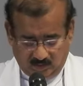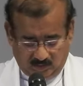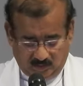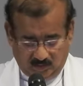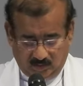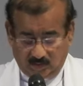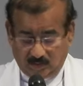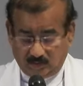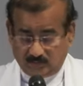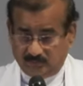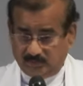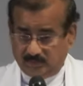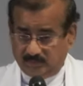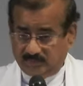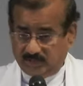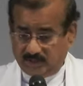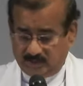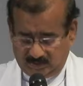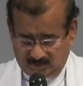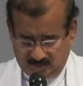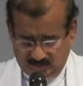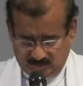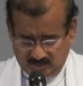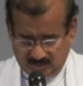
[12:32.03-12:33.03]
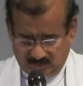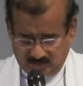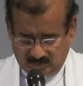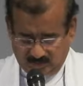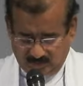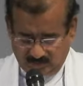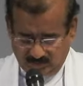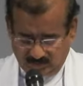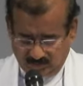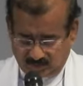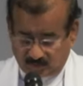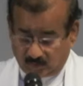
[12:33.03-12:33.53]
all will be
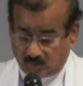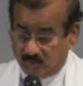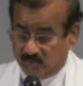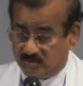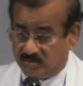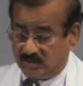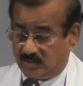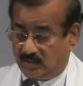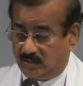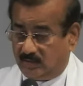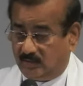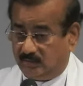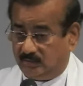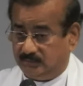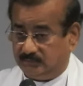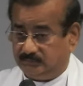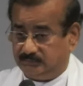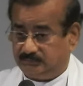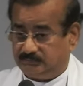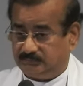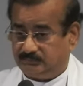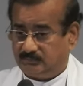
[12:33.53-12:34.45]
thrown down.